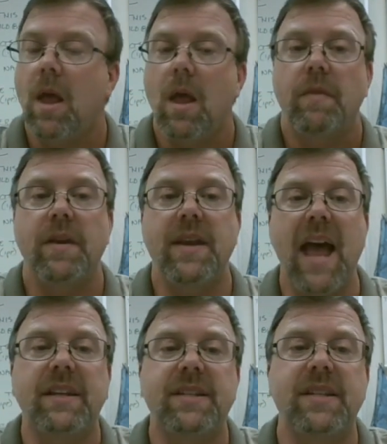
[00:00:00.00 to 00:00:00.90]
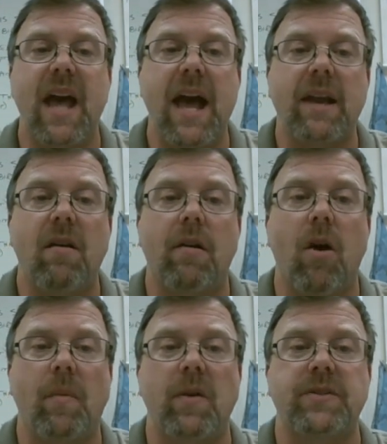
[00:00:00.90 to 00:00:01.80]
The next set are
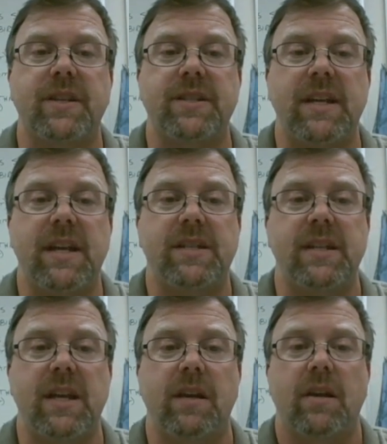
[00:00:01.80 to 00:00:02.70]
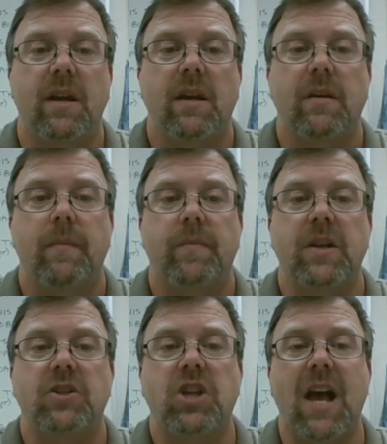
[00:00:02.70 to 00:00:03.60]
almost as easy.
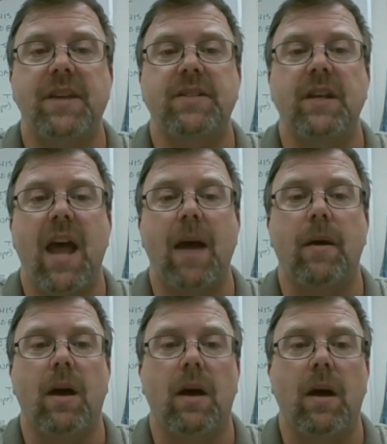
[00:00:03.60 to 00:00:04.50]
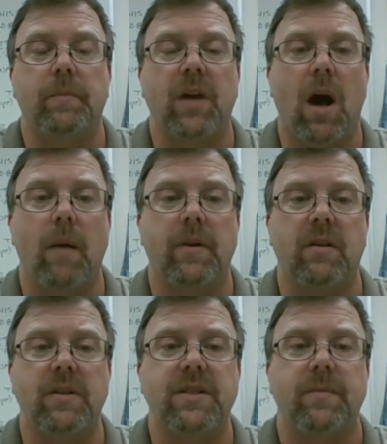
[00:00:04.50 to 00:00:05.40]
The chest and
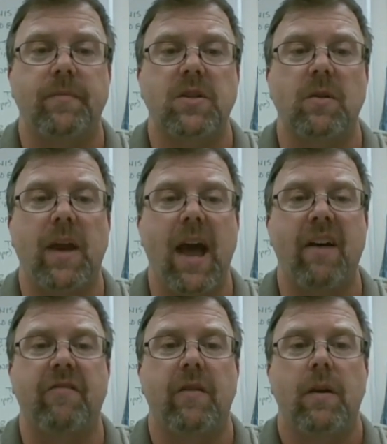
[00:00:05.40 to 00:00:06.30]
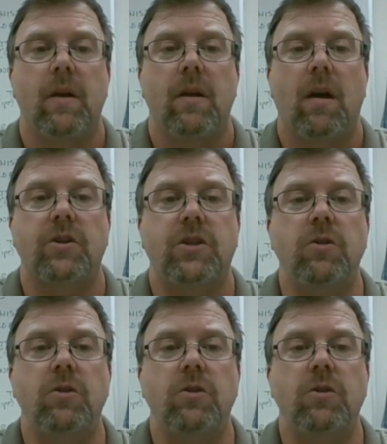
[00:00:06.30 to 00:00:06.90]
abdominals. So we have our two